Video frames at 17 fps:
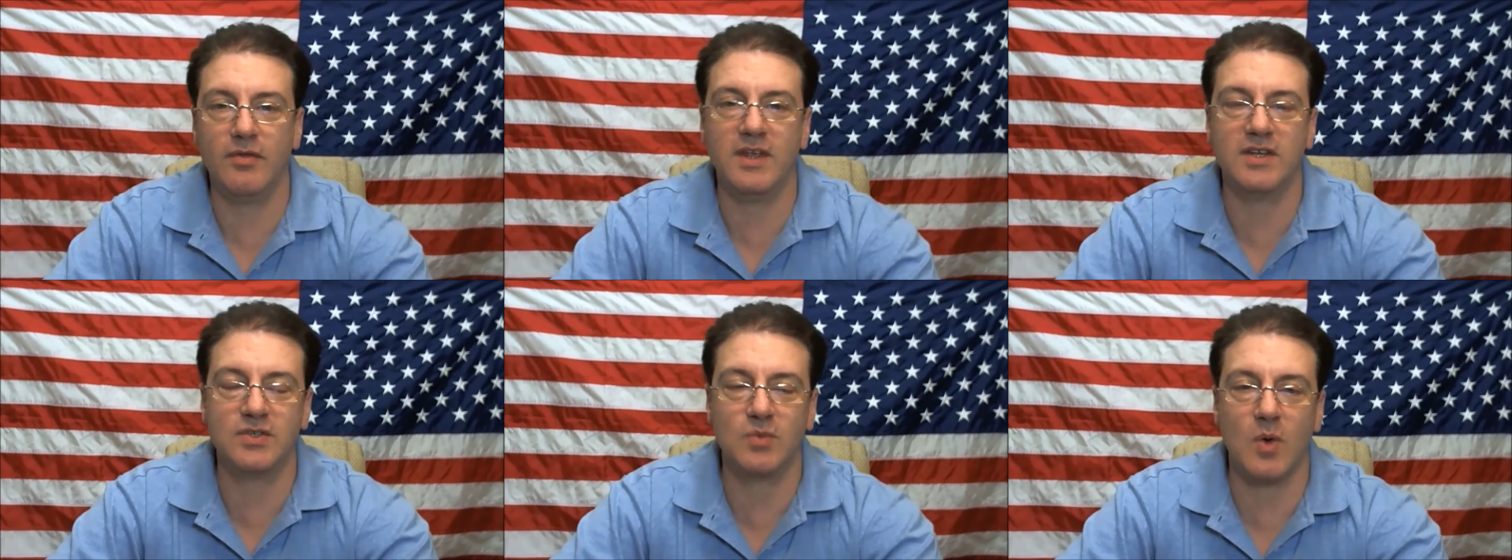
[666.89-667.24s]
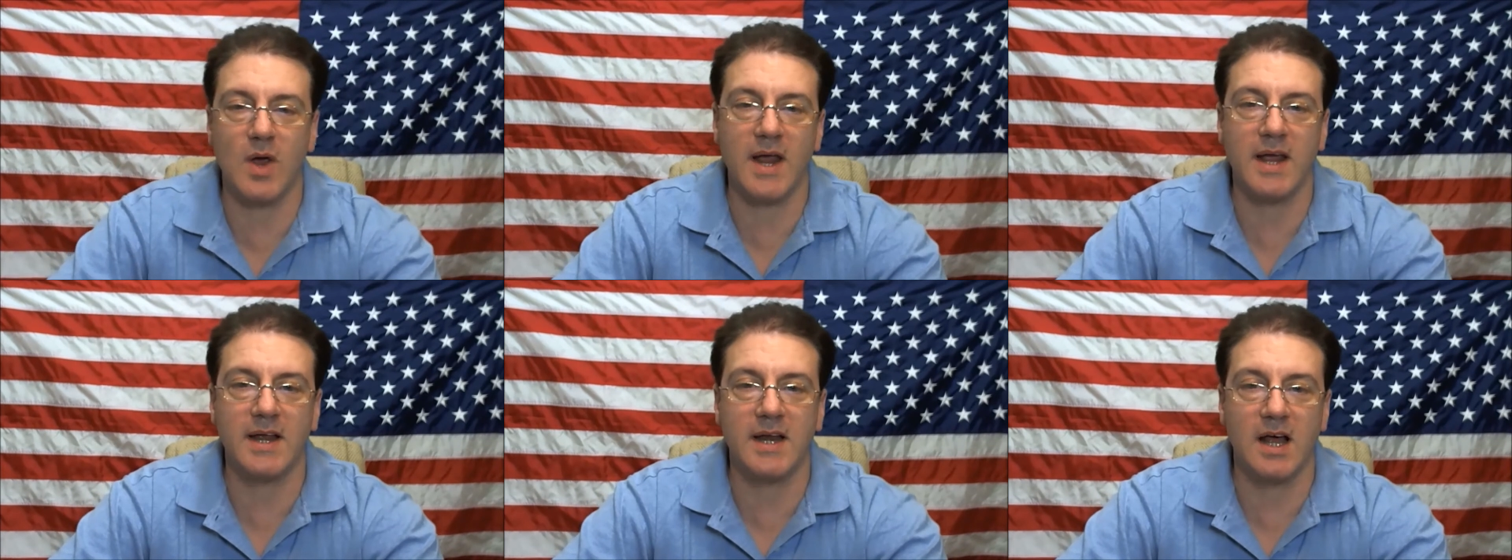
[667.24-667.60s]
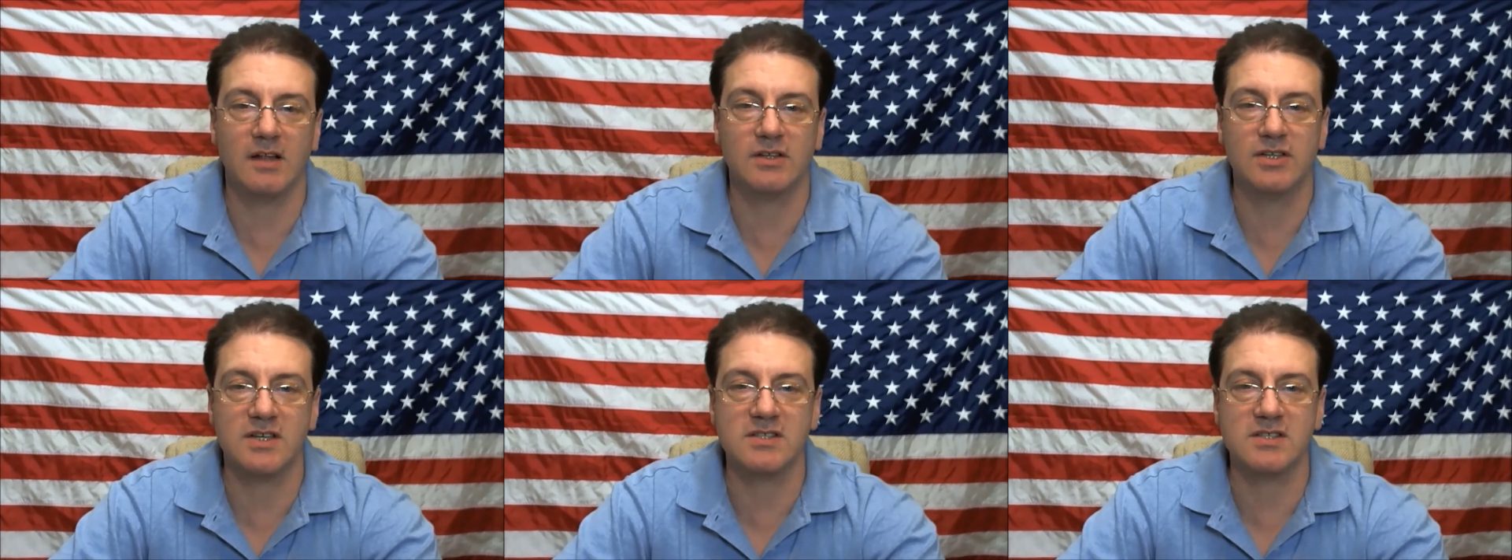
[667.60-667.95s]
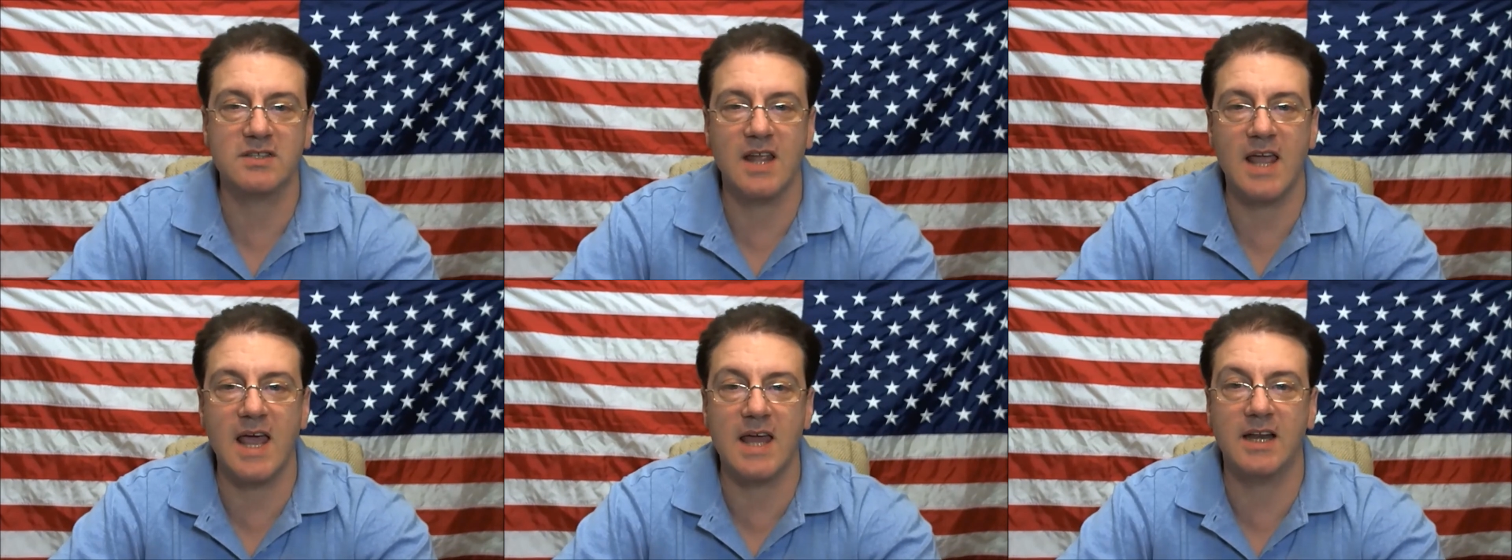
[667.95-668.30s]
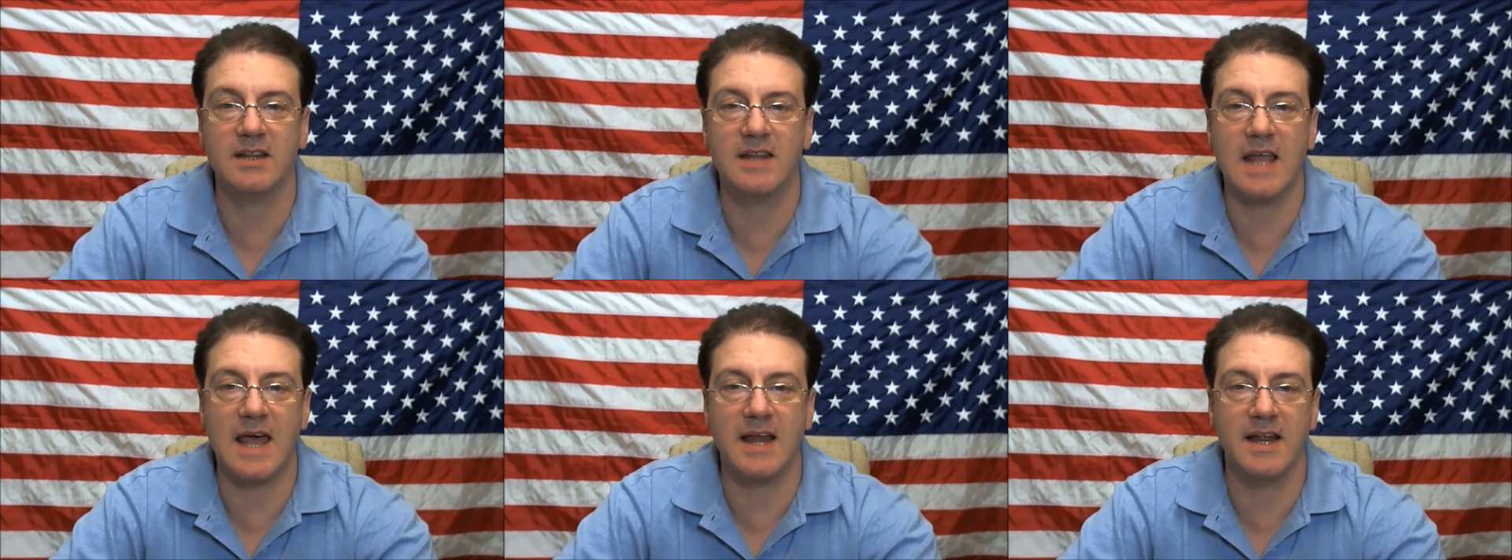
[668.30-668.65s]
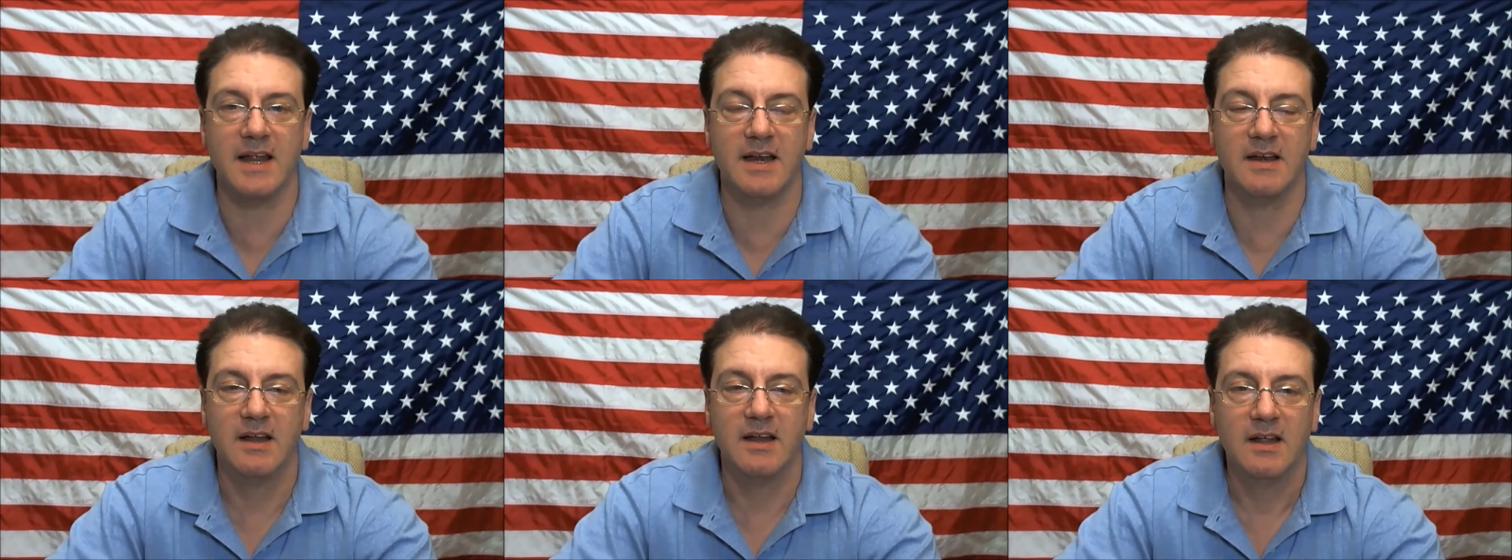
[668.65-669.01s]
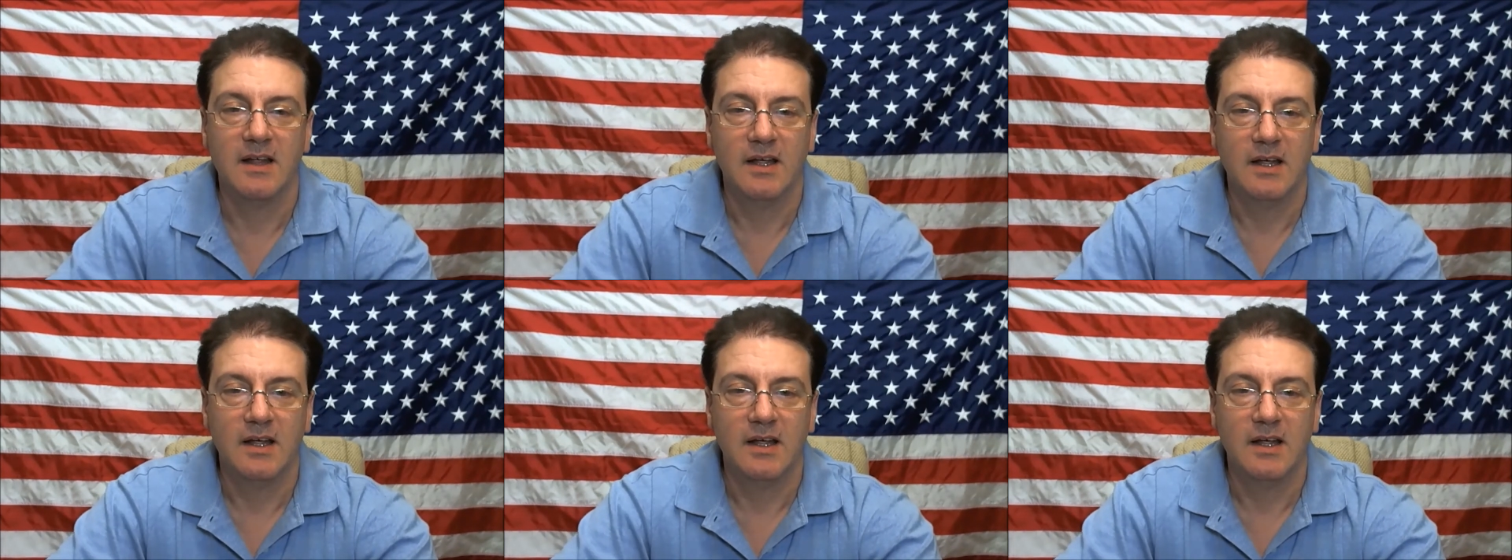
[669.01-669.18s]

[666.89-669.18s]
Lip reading: this way, and I'll just edit that in.